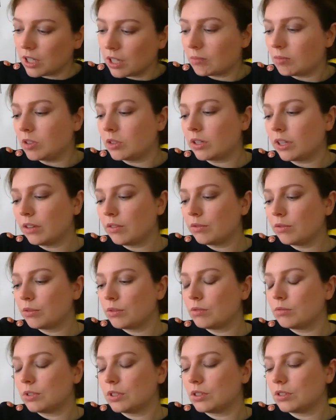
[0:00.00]
I'm looking
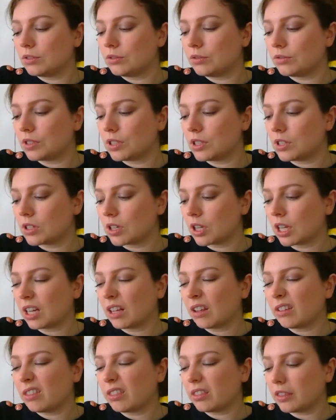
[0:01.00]
forward to finishing it.
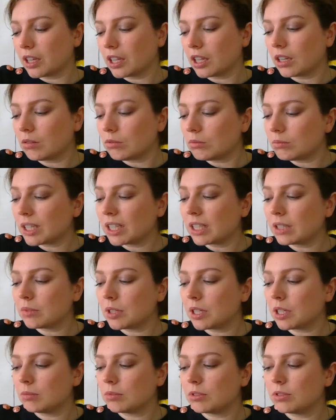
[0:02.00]
I think I might
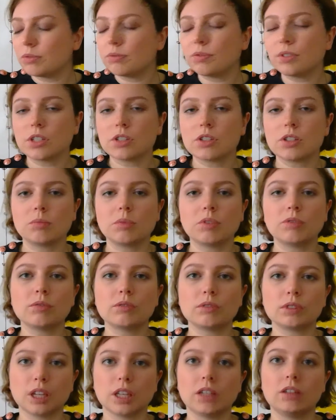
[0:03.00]
be able to finish it
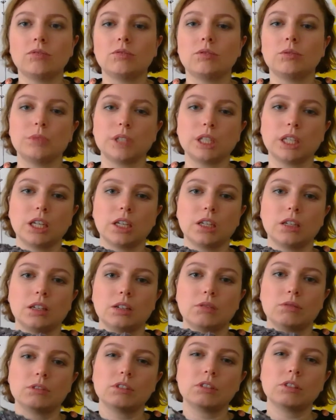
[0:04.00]
before the end of the weekend.
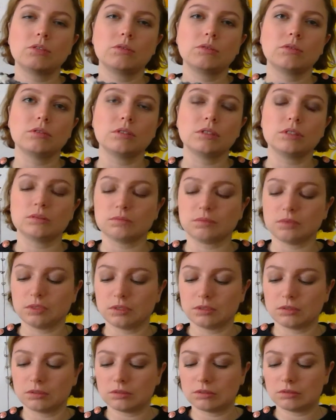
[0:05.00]
I wanted to,
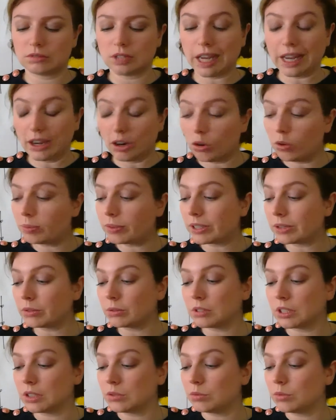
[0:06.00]
I hoped that
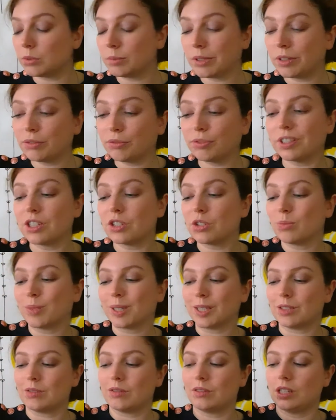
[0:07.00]
it would be finished
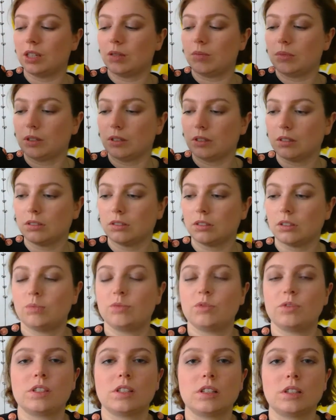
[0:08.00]
by today, but
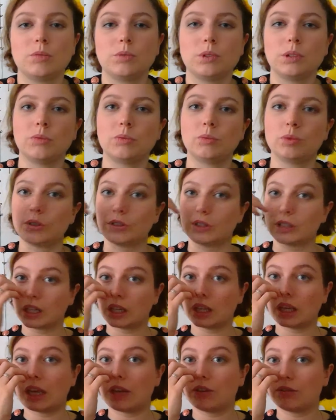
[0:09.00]
obviously with work
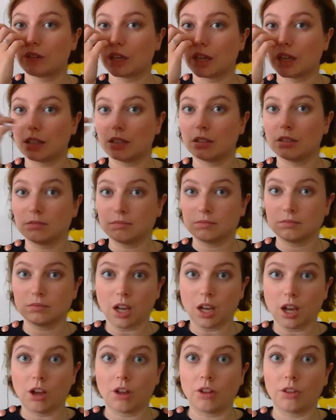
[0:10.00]
I have had
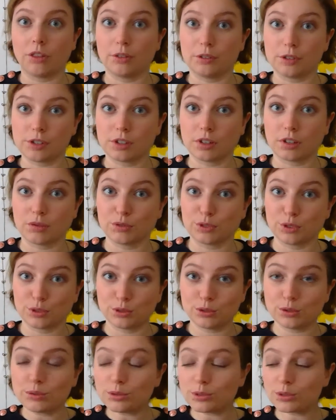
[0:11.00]
other stuff to
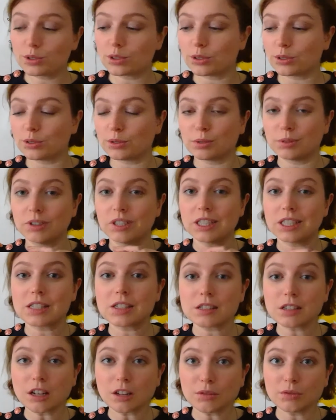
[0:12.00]
do, so
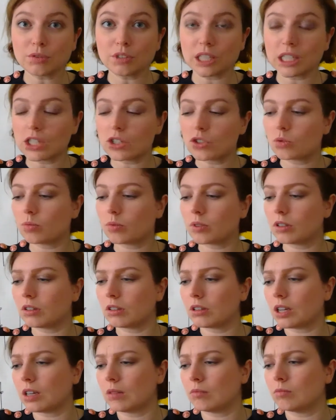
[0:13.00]
it's not finished,
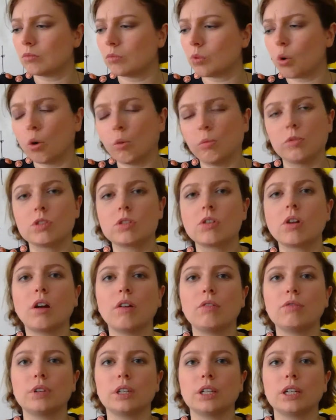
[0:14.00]
but I'm almost
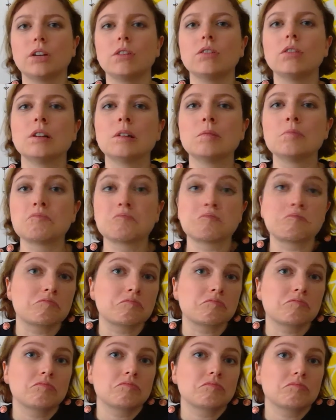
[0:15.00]
halfway now.
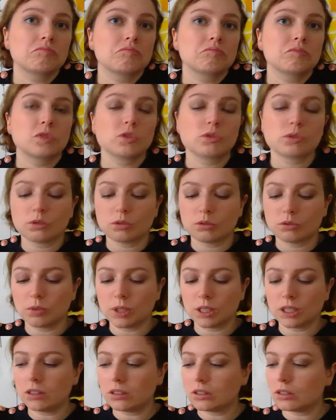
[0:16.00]
So
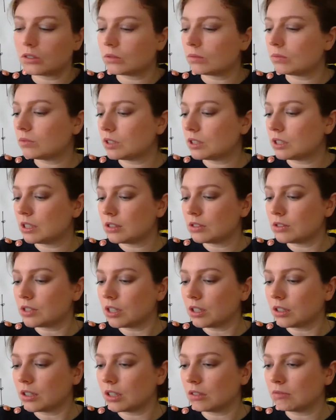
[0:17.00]
why not until
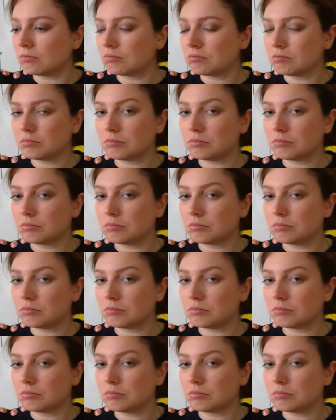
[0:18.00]
Sunday?